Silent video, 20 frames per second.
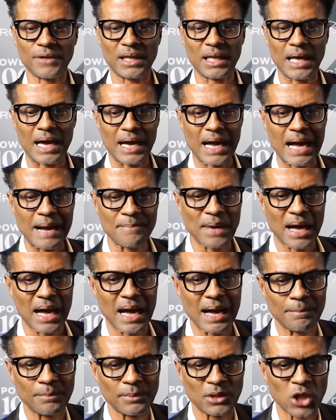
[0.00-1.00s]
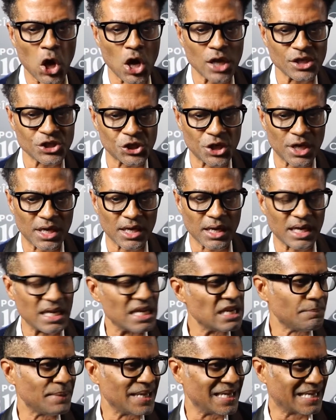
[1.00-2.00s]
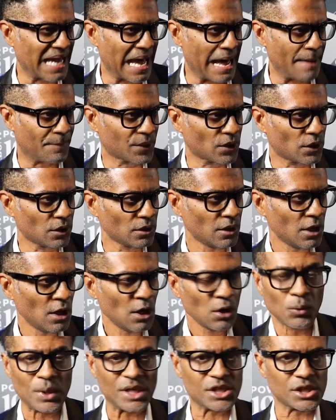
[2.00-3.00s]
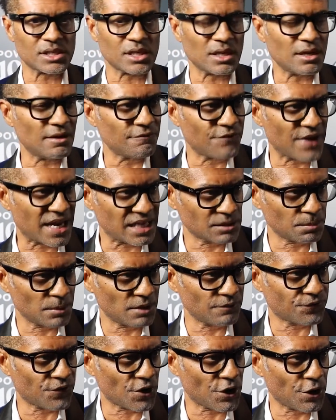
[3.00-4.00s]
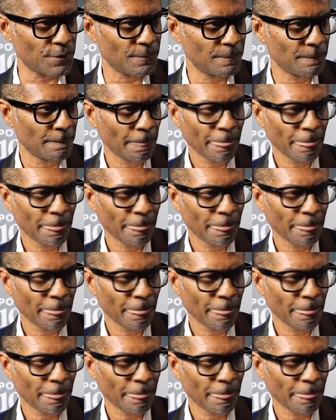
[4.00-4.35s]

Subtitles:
I'm launching EB Capital, which is an investment firm.